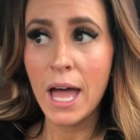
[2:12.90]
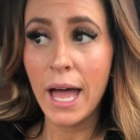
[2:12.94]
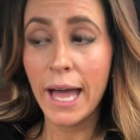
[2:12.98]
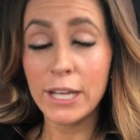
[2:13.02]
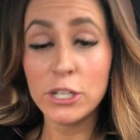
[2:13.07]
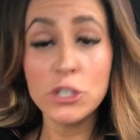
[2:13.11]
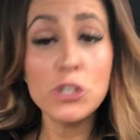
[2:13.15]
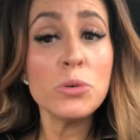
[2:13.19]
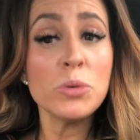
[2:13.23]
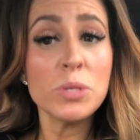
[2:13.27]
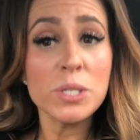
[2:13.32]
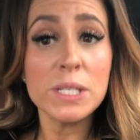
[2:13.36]
I
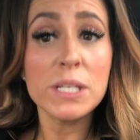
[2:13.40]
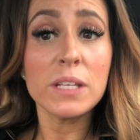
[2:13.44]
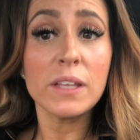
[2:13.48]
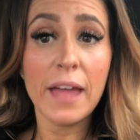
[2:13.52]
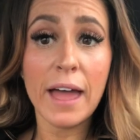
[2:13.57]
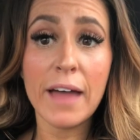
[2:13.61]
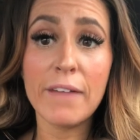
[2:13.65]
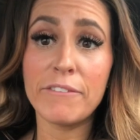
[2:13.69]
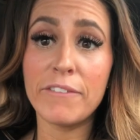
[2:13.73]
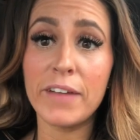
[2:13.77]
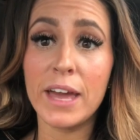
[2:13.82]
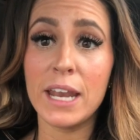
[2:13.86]
do still
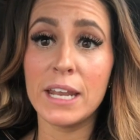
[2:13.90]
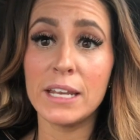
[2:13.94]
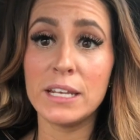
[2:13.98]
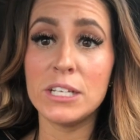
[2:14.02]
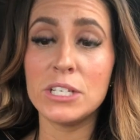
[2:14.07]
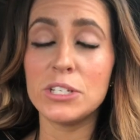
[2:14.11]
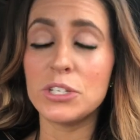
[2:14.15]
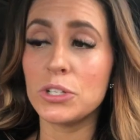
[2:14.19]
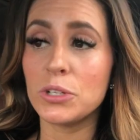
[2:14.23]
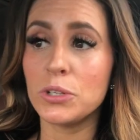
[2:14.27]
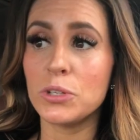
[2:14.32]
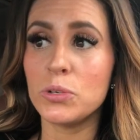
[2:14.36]
have fat I
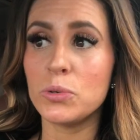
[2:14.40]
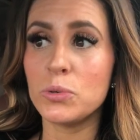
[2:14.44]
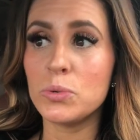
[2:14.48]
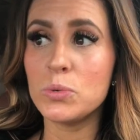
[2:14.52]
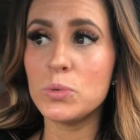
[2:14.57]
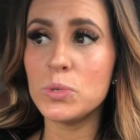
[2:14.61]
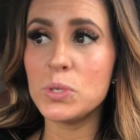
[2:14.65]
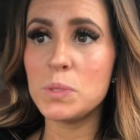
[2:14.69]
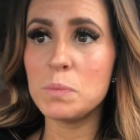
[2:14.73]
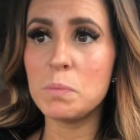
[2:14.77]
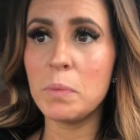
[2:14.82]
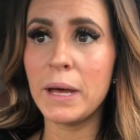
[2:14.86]
need to
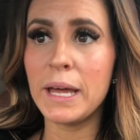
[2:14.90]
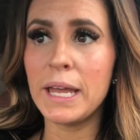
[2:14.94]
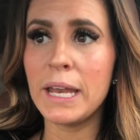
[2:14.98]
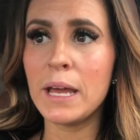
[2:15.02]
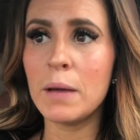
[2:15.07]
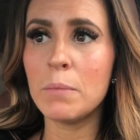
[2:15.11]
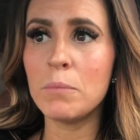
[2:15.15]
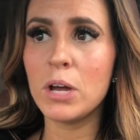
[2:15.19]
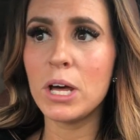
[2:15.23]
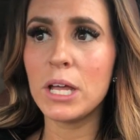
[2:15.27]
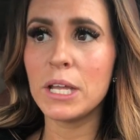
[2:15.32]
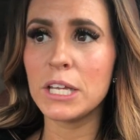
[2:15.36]
lose, but
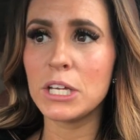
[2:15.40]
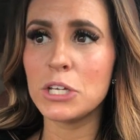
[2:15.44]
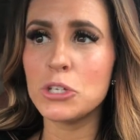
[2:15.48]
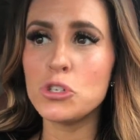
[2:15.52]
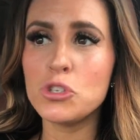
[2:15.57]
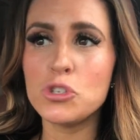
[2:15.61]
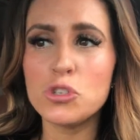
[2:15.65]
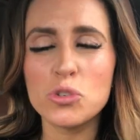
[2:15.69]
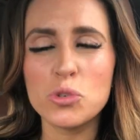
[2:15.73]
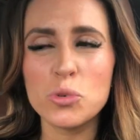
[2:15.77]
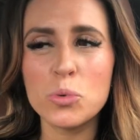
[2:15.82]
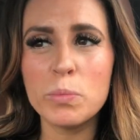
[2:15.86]
I'm not like
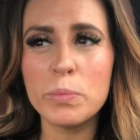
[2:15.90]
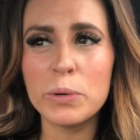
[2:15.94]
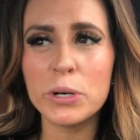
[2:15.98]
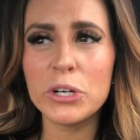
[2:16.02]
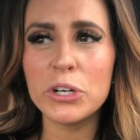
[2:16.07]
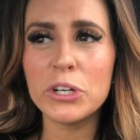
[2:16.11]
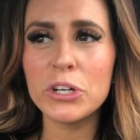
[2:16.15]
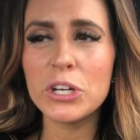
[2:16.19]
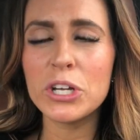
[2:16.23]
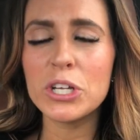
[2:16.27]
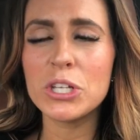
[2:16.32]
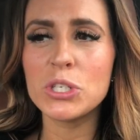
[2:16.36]

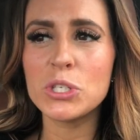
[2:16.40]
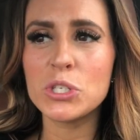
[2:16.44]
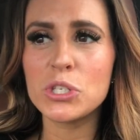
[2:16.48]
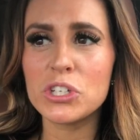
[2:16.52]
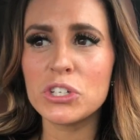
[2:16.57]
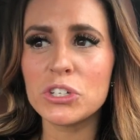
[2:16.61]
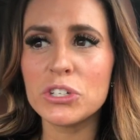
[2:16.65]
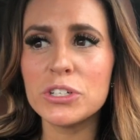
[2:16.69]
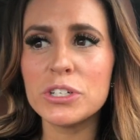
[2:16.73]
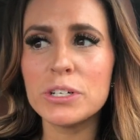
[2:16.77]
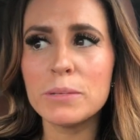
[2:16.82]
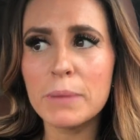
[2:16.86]
super
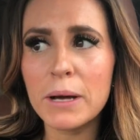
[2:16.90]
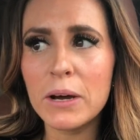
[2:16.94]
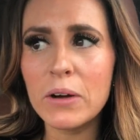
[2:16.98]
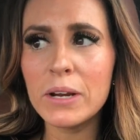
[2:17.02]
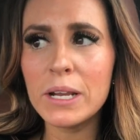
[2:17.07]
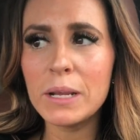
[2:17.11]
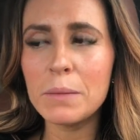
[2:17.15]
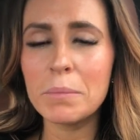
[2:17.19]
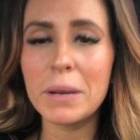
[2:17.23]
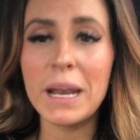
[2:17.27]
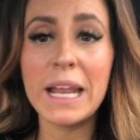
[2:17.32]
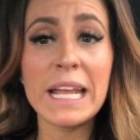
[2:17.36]
concerned
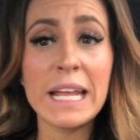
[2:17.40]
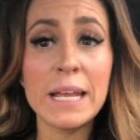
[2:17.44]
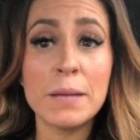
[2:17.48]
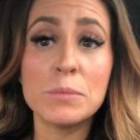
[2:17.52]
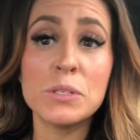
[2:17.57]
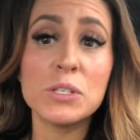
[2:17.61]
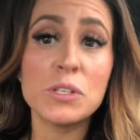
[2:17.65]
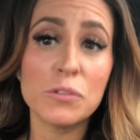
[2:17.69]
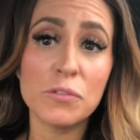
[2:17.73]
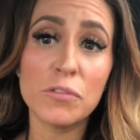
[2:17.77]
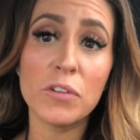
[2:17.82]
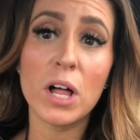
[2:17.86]
about it. But I am
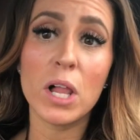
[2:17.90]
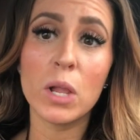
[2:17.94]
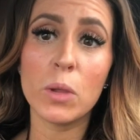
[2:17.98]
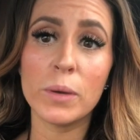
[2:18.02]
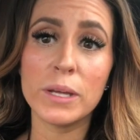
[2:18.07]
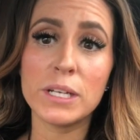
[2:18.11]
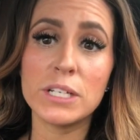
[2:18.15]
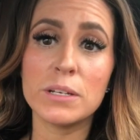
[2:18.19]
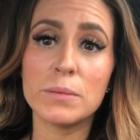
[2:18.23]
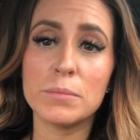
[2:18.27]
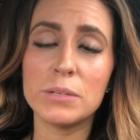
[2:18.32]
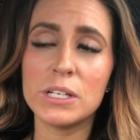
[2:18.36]
still
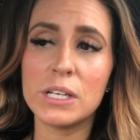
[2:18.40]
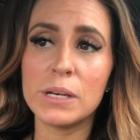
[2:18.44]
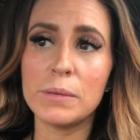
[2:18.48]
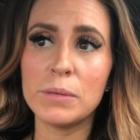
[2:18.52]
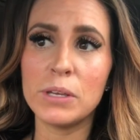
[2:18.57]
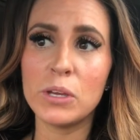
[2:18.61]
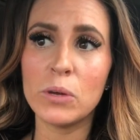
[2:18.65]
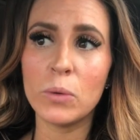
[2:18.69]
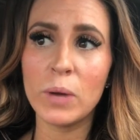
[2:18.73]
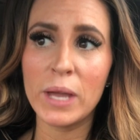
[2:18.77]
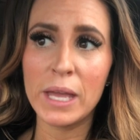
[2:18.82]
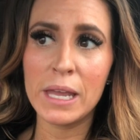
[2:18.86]
following
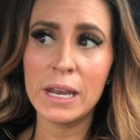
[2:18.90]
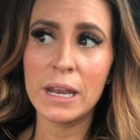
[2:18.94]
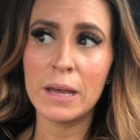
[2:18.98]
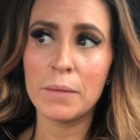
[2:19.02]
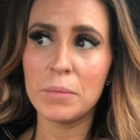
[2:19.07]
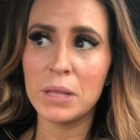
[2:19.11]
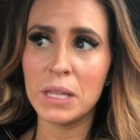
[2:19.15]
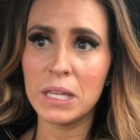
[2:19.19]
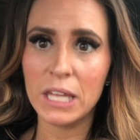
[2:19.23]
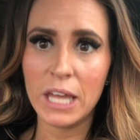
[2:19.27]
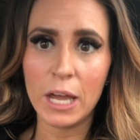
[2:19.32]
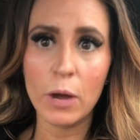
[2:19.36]
WW and
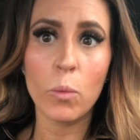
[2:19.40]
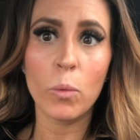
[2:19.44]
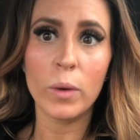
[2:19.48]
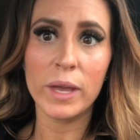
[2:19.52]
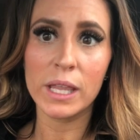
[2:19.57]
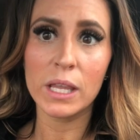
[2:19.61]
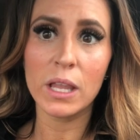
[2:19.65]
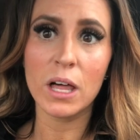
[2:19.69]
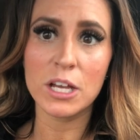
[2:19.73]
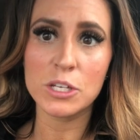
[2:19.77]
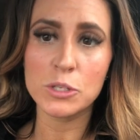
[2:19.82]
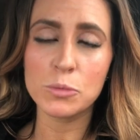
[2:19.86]
I'm in like
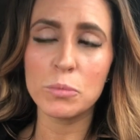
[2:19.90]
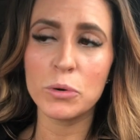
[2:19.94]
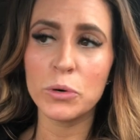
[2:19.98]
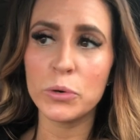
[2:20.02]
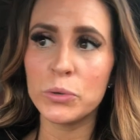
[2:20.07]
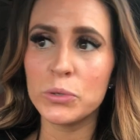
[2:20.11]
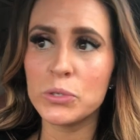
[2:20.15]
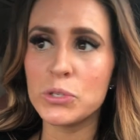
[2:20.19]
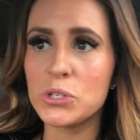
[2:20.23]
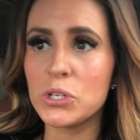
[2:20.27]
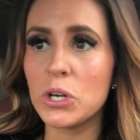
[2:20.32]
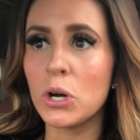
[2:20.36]
weight loss
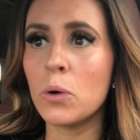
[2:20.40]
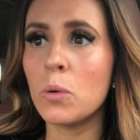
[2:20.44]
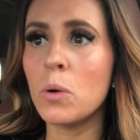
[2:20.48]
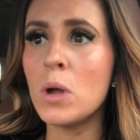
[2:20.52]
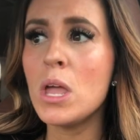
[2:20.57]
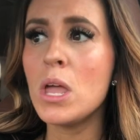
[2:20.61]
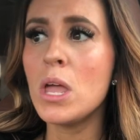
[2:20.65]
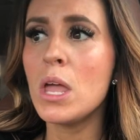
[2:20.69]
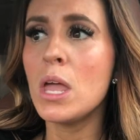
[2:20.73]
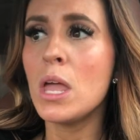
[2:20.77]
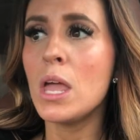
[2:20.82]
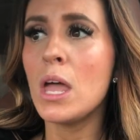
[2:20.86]
mode. So
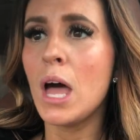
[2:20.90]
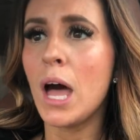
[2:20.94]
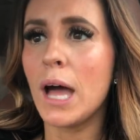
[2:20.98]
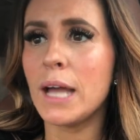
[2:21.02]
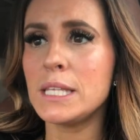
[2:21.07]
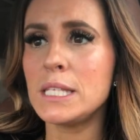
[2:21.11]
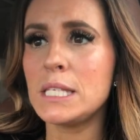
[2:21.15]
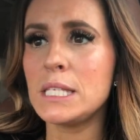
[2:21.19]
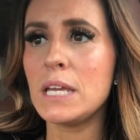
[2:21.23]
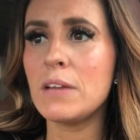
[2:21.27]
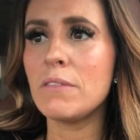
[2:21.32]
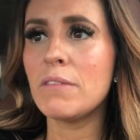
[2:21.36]

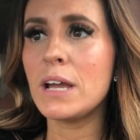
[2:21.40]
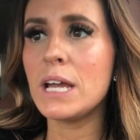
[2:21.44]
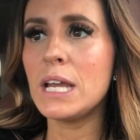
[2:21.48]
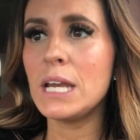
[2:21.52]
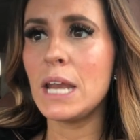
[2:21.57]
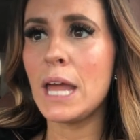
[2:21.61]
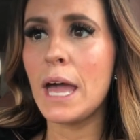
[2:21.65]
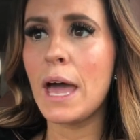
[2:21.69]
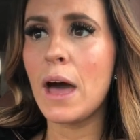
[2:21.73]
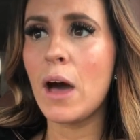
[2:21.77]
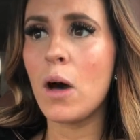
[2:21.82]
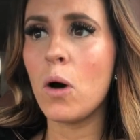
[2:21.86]
I'd say right
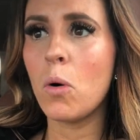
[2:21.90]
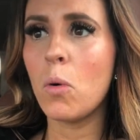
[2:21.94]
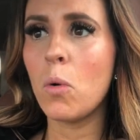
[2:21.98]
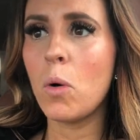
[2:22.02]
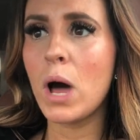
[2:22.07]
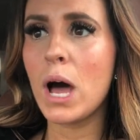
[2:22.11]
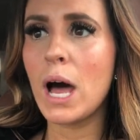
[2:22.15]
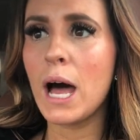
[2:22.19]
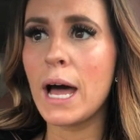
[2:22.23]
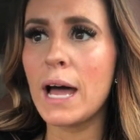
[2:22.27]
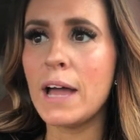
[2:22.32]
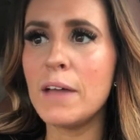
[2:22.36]
now
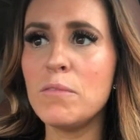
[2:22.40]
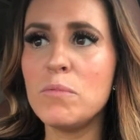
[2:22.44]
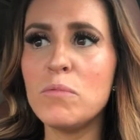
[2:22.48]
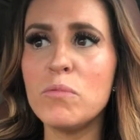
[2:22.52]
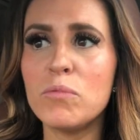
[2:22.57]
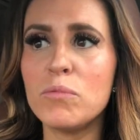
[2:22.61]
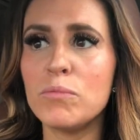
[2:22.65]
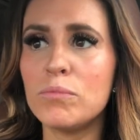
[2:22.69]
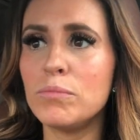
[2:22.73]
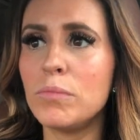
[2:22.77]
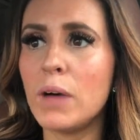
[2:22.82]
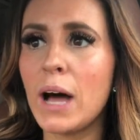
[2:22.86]

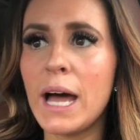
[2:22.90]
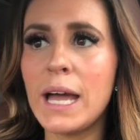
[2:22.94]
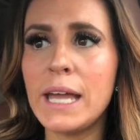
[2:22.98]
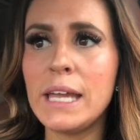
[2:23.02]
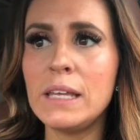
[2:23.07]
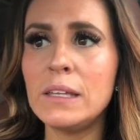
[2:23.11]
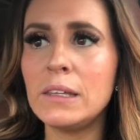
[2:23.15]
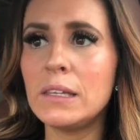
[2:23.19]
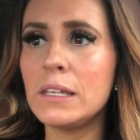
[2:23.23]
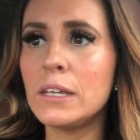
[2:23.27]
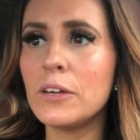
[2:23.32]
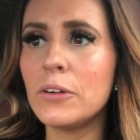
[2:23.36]
I've I
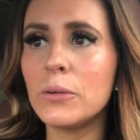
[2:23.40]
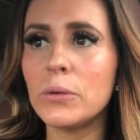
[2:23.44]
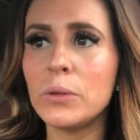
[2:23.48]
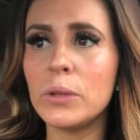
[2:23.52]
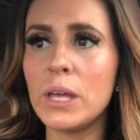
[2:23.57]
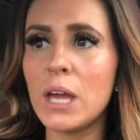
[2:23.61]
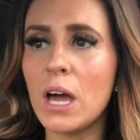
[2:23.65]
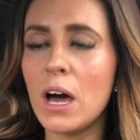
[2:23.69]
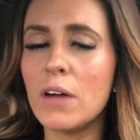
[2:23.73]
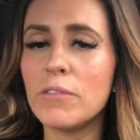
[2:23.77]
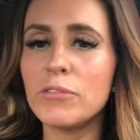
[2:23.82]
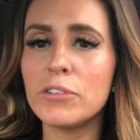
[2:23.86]

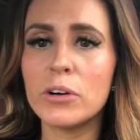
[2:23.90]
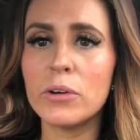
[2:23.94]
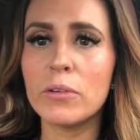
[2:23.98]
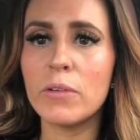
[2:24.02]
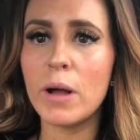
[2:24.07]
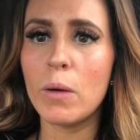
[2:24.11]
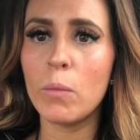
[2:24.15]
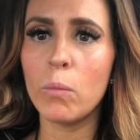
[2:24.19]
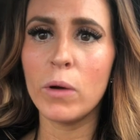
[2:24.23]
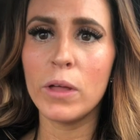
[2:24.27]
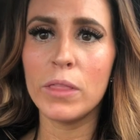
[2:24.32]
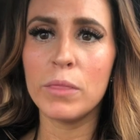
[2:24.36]
literally hover
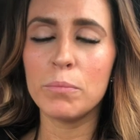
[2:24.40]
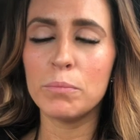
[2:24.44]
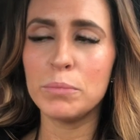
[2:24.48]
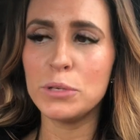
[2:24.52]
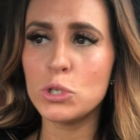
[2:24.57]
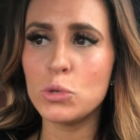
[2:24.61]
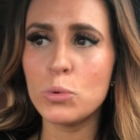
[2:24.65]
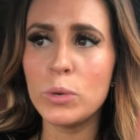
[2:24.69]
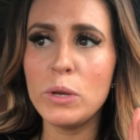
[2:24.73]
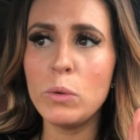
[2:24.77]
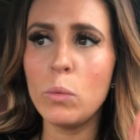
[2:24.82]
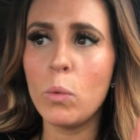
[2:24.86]
around one
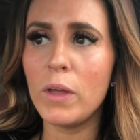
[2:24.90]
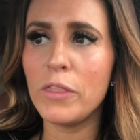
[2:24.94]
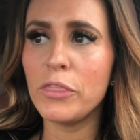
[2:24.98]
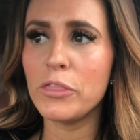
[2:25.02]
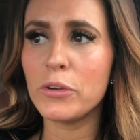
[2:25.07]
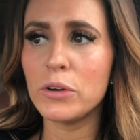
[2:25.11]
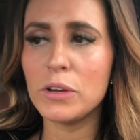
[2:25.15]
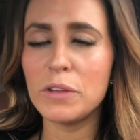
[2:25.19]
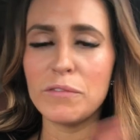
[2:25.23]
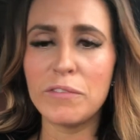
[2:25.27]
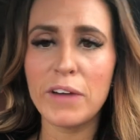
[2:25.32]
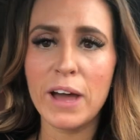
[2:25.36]
between
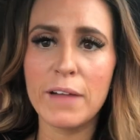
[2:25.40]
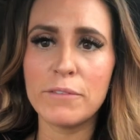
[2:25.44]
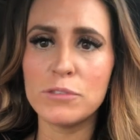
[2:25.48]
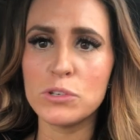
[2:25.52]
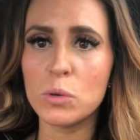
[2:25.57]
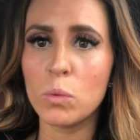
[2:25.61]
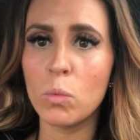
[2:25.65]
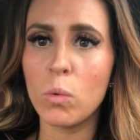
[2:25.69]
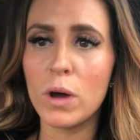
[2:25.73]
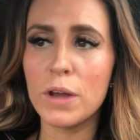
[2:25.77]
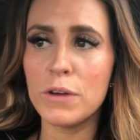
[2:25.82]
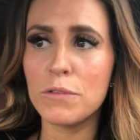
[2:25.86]
135
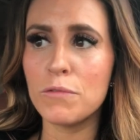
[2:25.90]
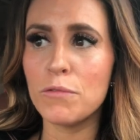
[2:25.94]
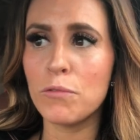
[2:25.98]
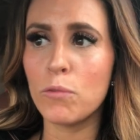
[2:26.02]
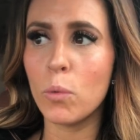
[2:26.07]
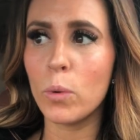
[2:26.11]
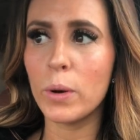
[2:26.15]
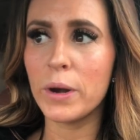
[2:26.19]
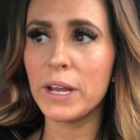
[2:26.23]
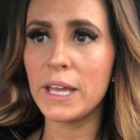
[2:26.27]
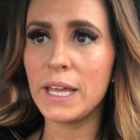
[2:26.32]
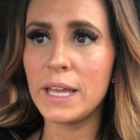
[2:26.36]
to
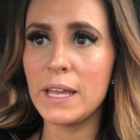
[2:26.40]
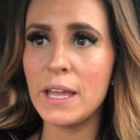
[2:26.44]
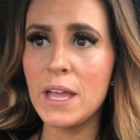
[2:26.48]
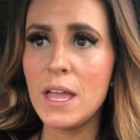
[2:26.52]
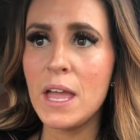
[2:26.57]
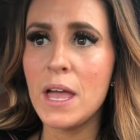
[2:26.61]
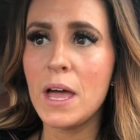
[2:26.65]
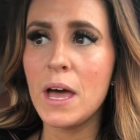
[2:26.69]
140.